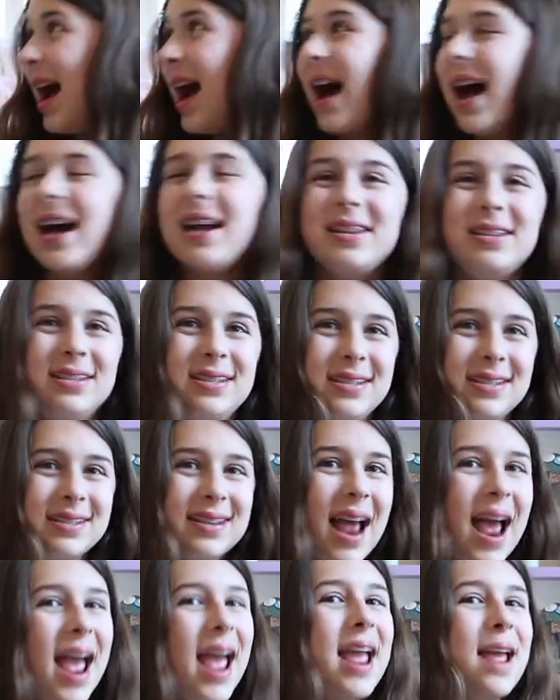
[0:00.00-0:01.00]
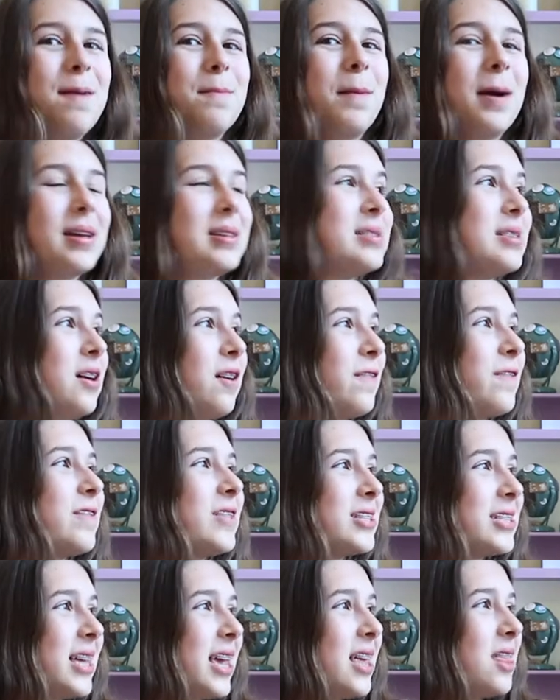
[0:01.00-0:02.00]
I hate myself for
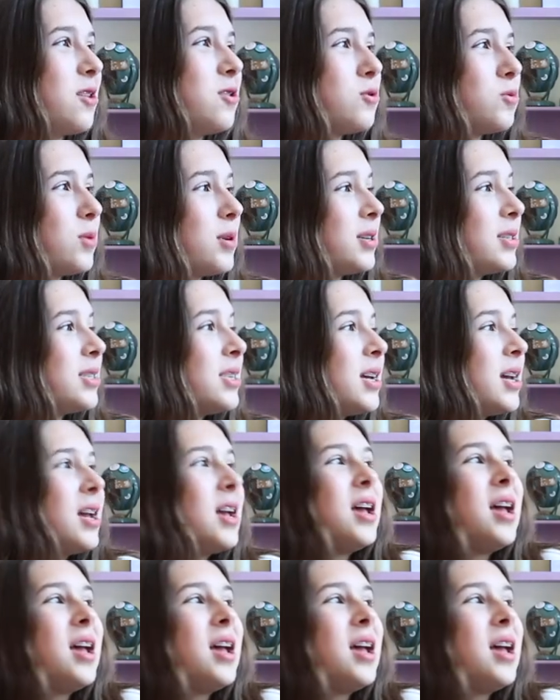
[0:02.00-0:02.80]
saying those words.